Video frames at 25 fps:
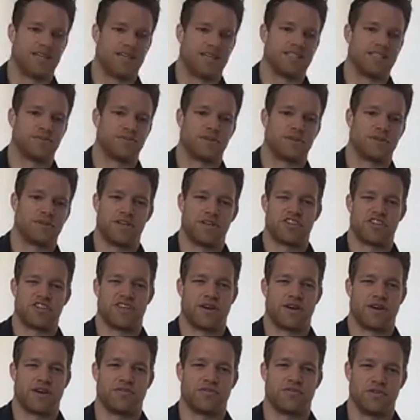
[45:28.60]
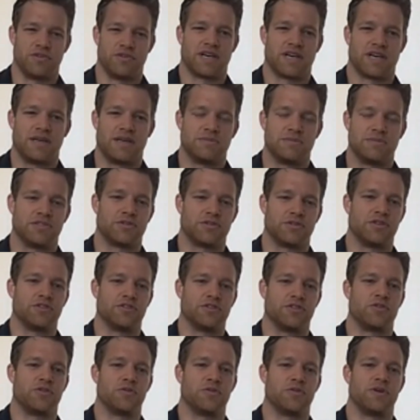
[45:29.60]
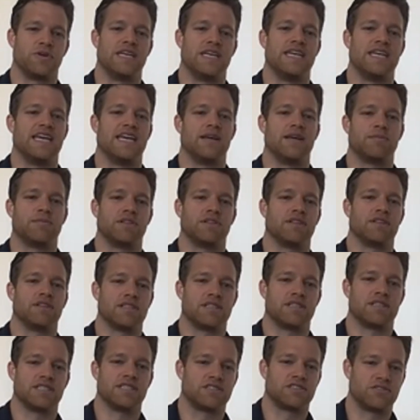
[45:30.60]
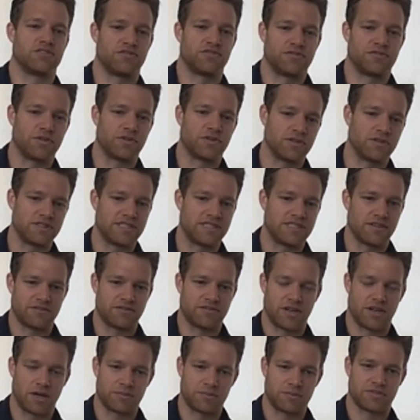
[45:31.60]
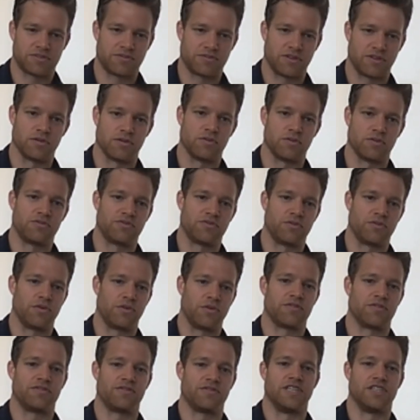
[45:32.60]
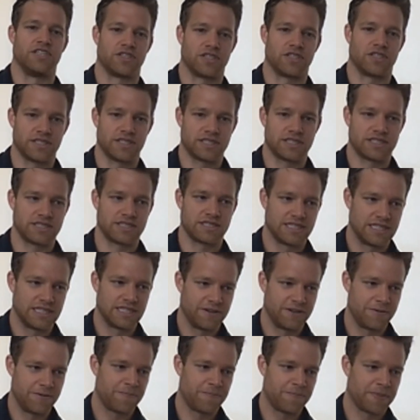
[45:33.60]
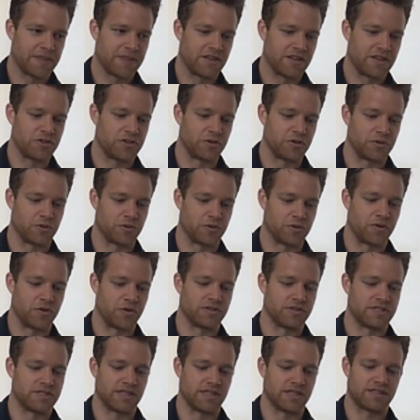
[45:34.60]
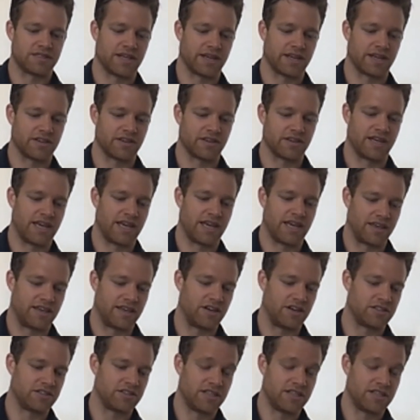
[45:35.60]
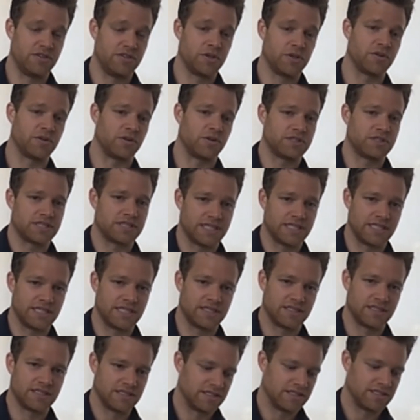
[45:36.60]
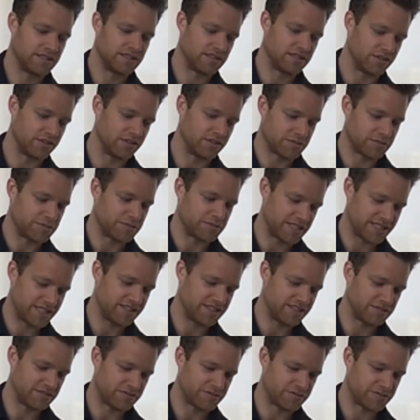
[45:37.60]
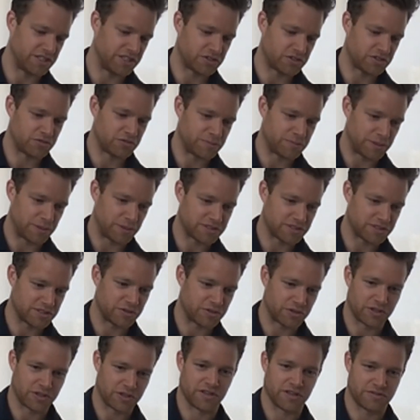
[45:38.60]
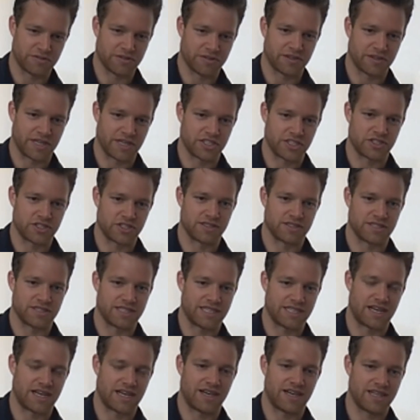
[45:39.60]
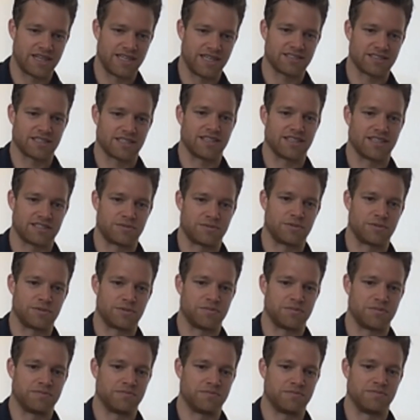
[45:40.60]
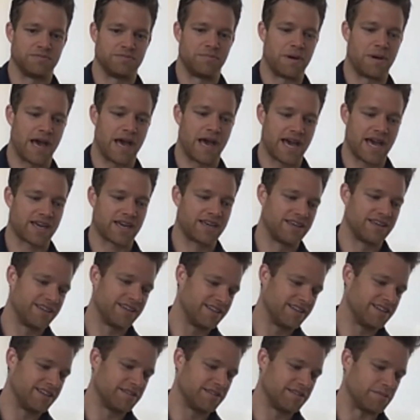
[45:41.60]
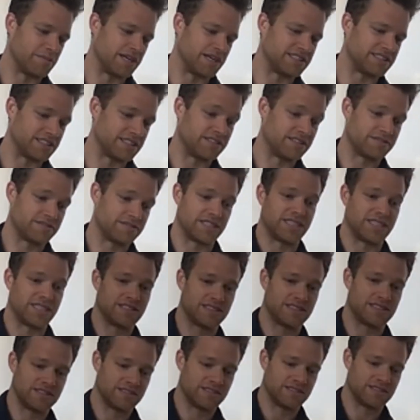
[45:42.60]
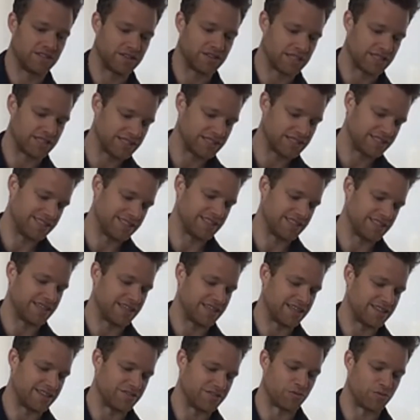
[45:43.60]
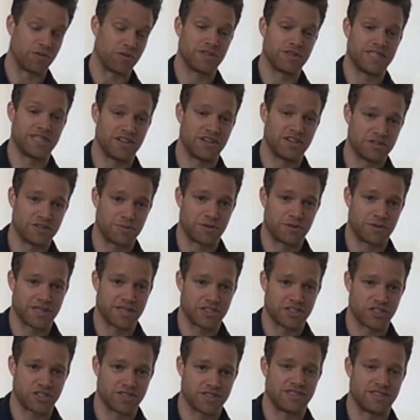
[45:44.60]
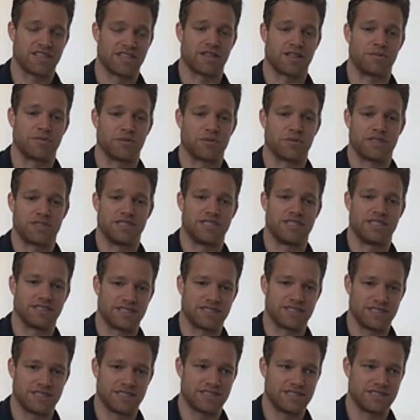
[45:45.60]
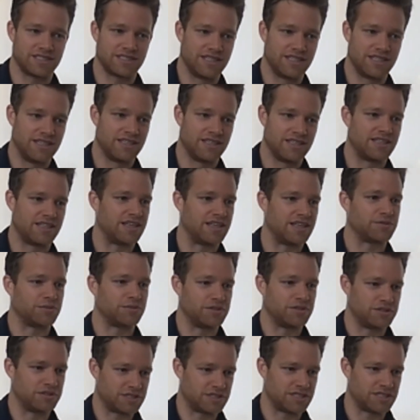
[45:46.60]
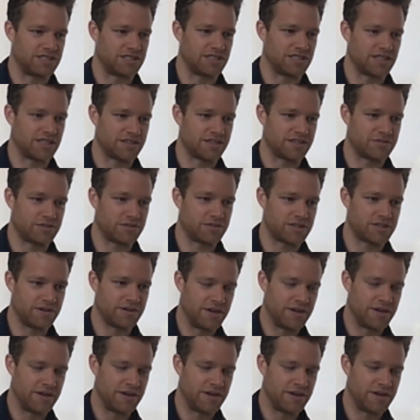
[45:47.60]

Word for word: I is what I mentioned now a few times in order to enable this full DevOps flow for features to tell Tecton, hey, here's the new goal state. Look at my feature repository configuration that I, as a customer, back myself in Git. Look at it and roll it out to production and tell me what the delta is. That's what you use the C L I for.